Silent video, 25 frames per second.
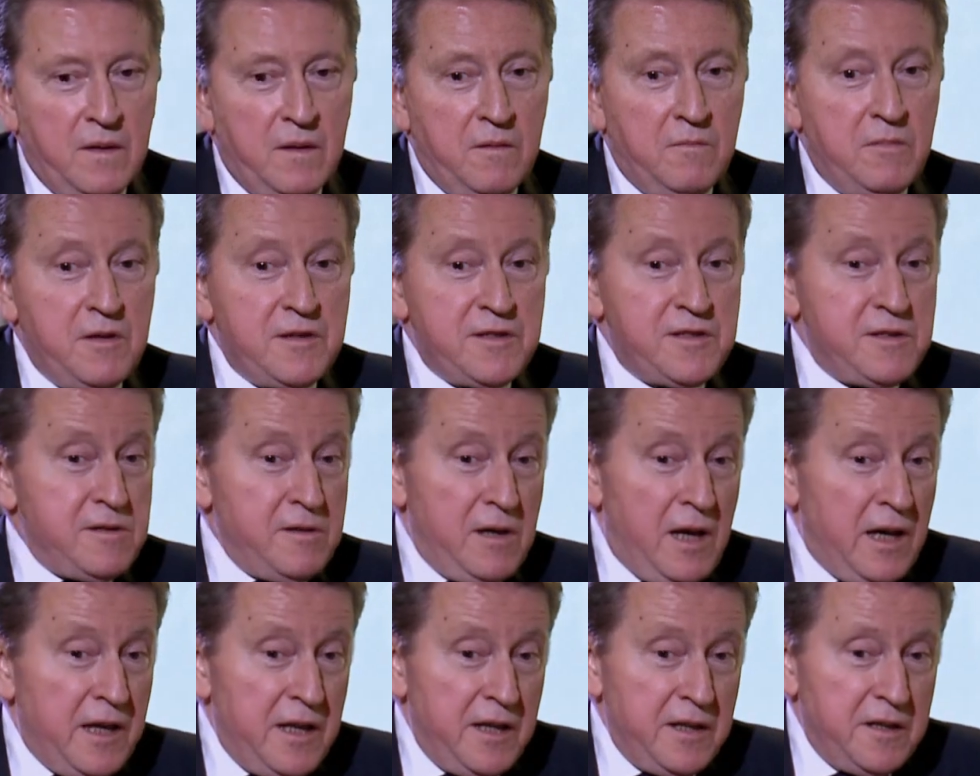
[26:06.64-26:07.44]

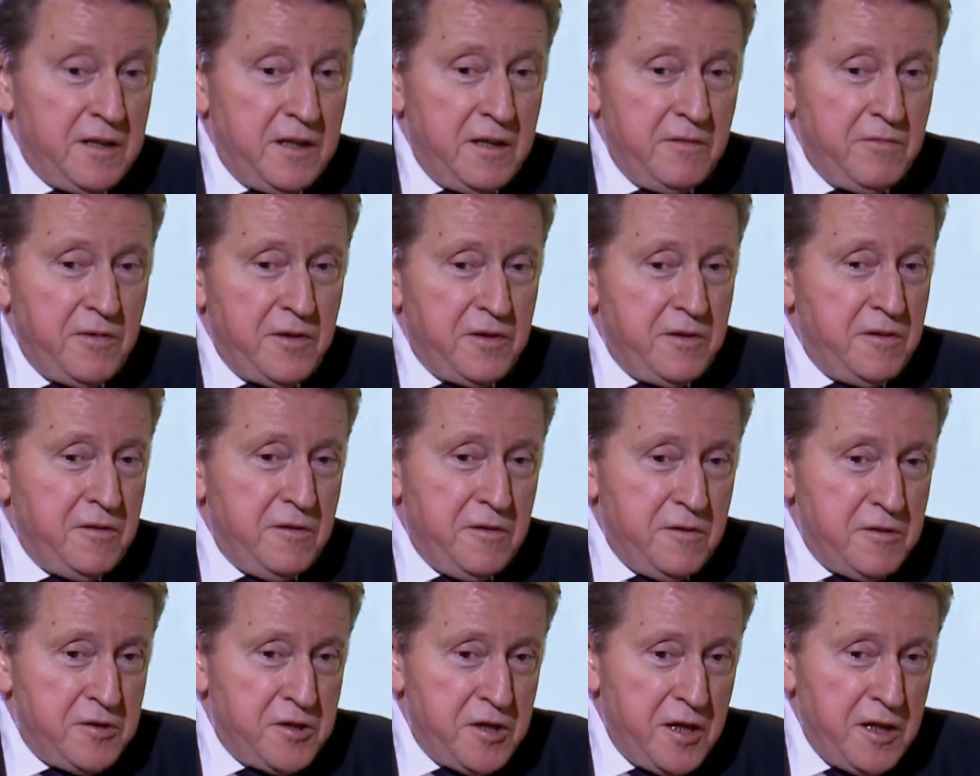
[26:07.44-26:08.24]
Dosta, I agree with
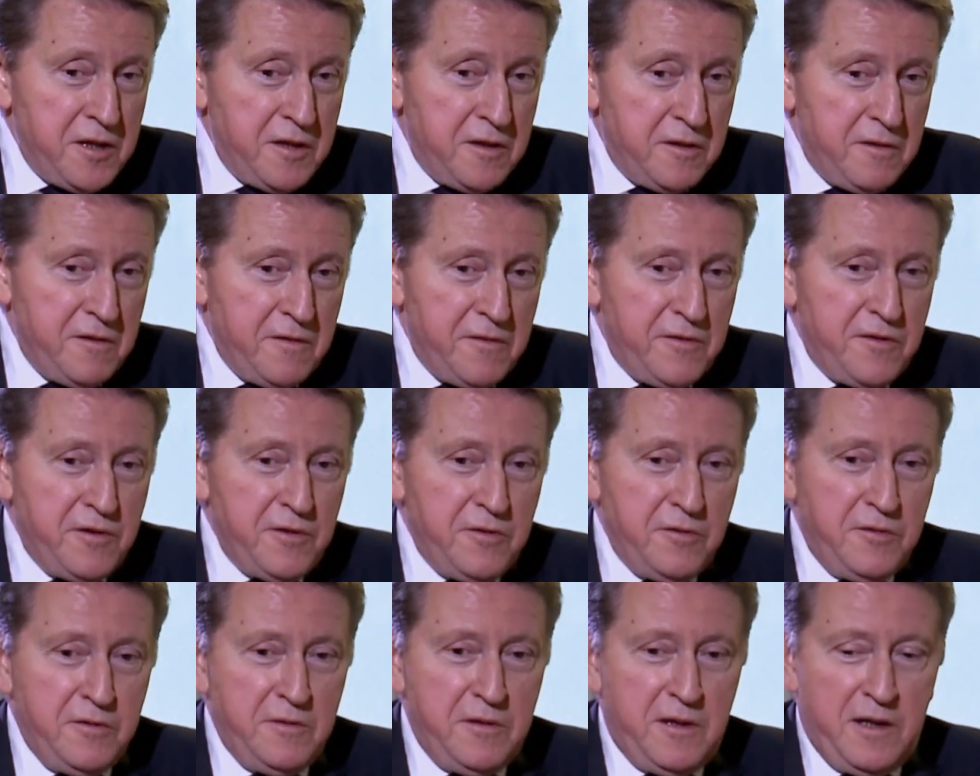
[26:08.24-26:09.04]
you in general,
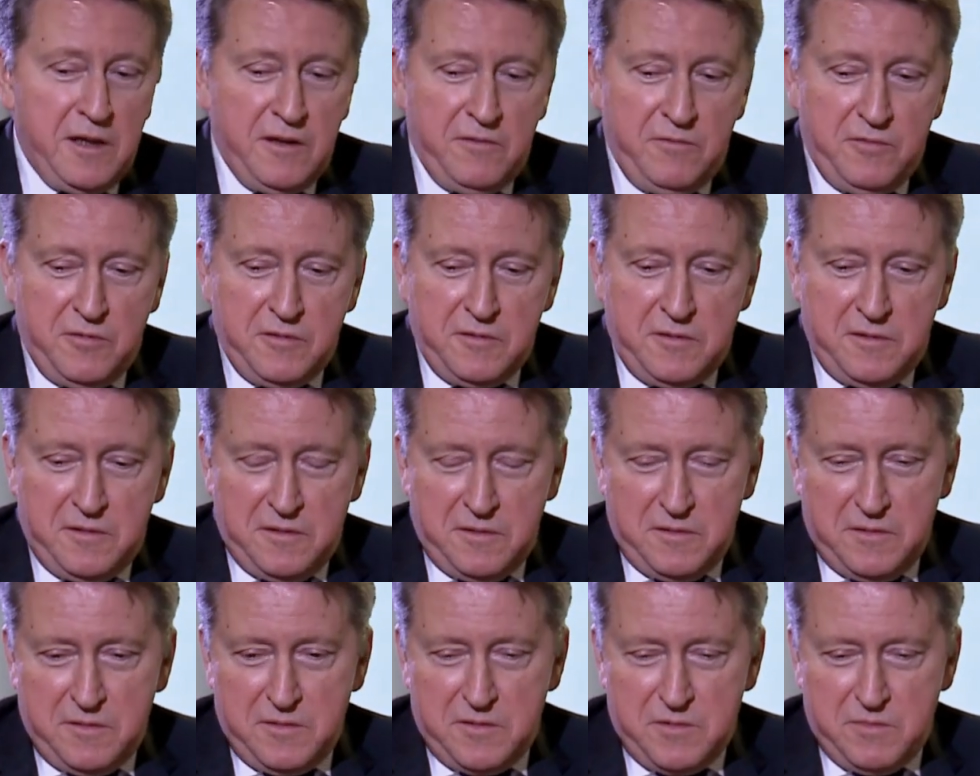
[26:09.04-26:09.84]
though I would
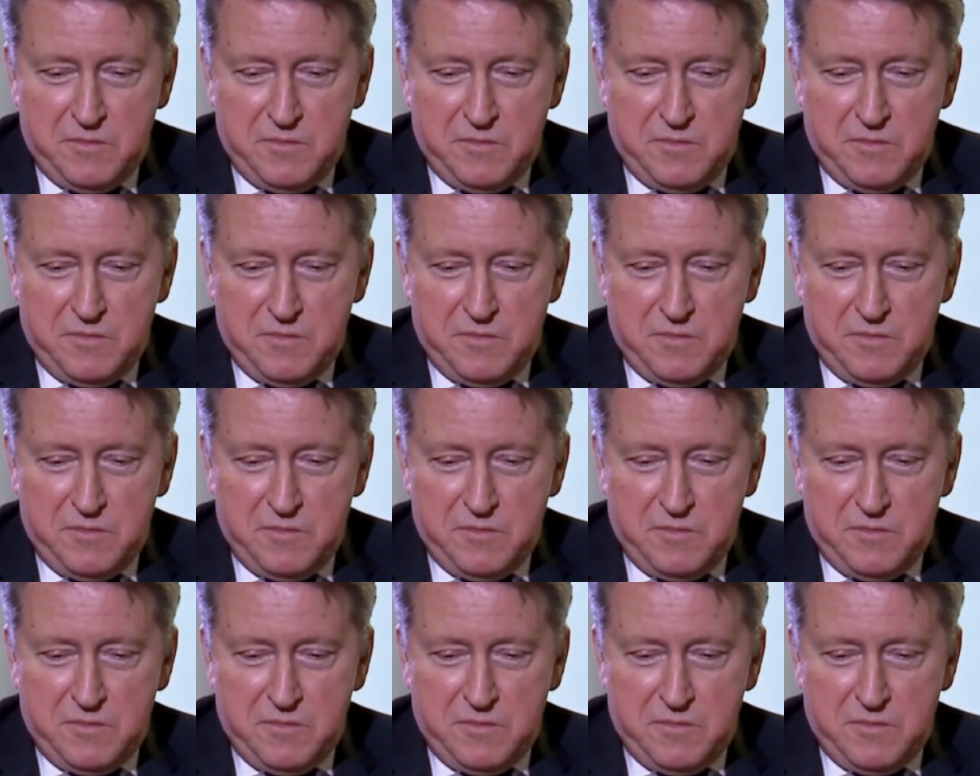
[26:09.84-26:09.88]
uh,